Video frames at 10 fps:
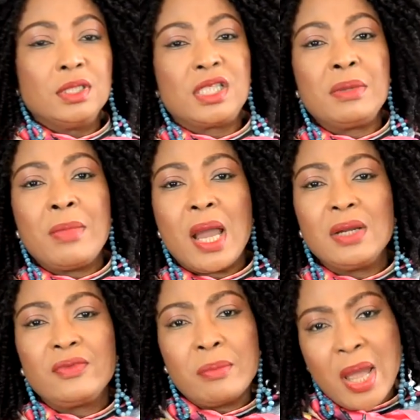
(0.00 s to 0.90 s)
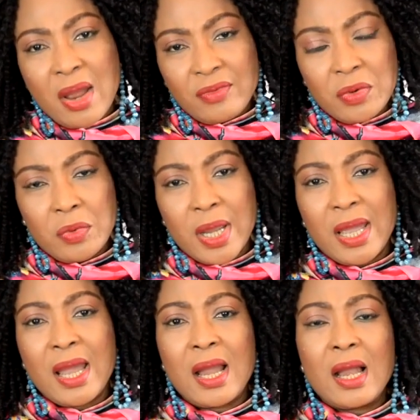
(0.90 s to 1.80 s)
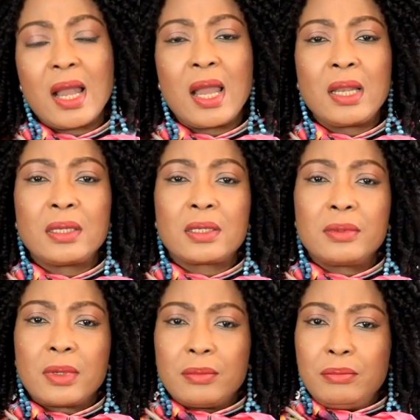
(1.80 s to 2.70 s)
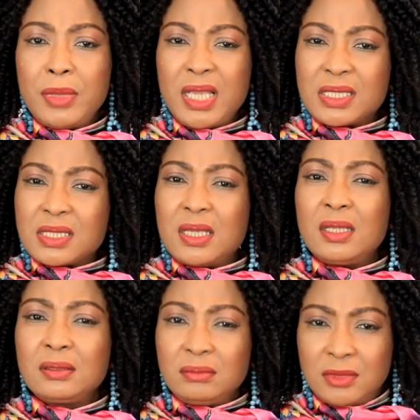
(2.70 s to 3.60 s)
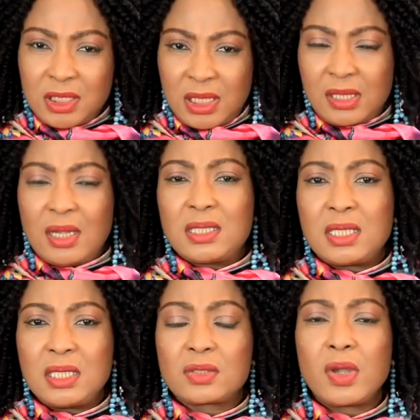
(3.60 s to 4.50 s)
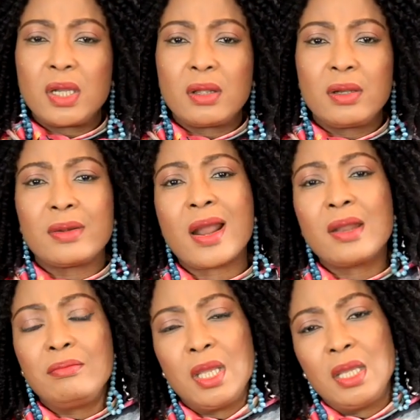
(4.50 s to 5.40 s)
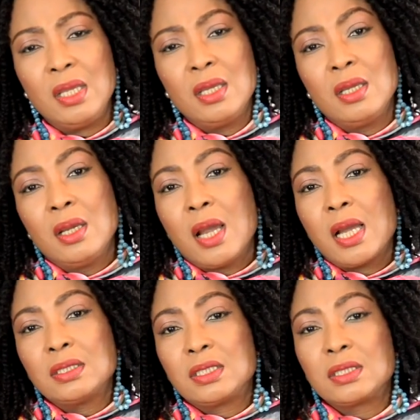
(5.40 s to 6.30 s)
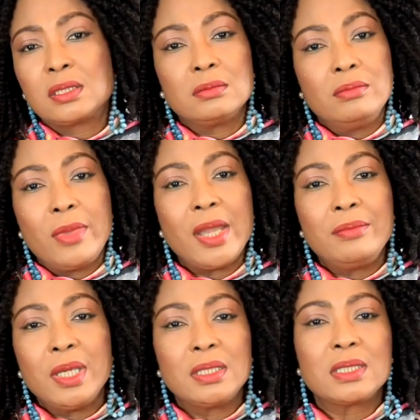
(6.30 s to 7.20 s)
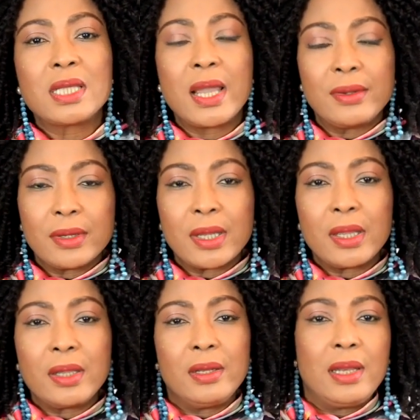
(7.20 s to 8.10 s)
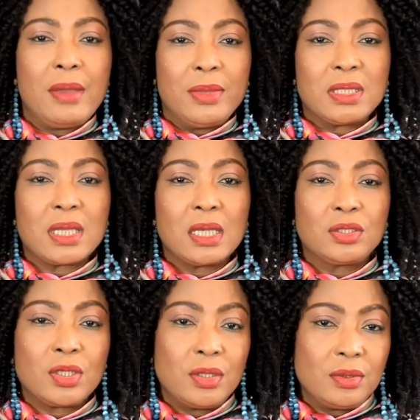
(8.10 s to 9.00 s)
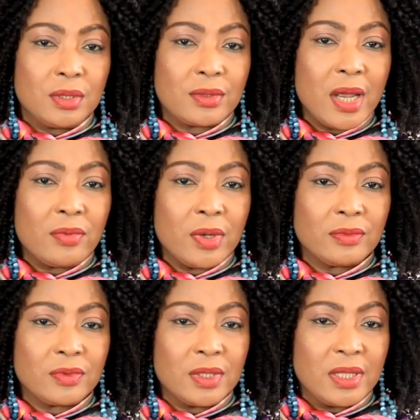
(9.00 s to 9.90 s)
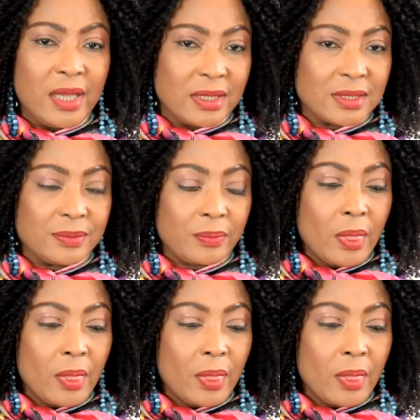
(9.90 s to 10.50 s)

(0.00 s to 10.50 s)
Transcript: demand from everywhere and me seeing ridiculous things going on around me has just made me decide, okay, let me start showing you the right way of doing things.